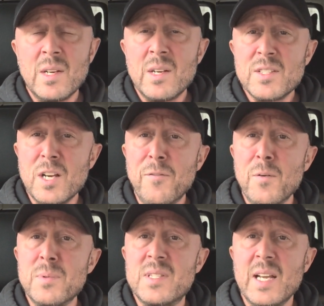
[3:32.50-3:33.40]
So
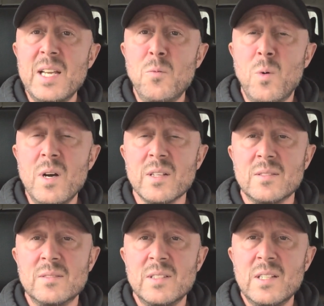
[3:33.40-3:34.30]
from day
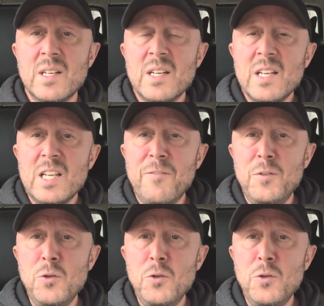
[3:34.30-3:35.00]
one, if